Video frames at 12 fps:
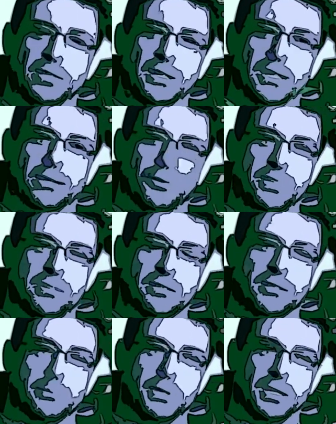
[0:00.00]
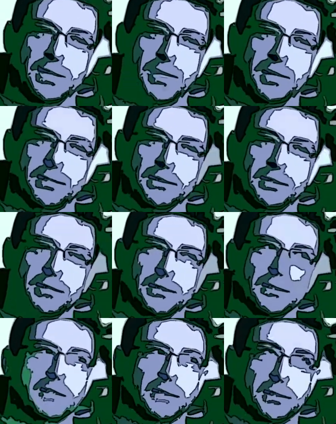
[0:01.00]
doing anything recently, but I, uh,
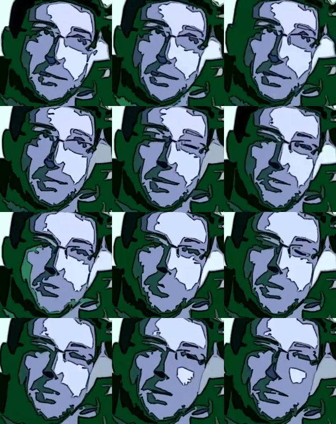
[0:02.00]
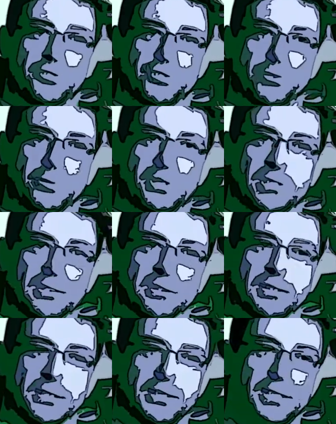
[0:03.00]
you know, I gunsmith and I shoot
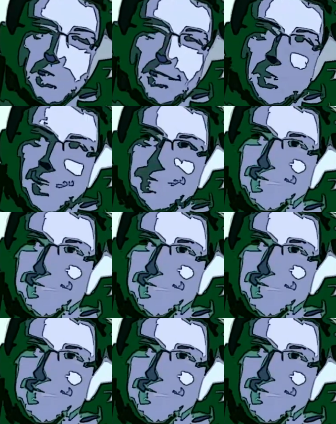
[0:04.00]
and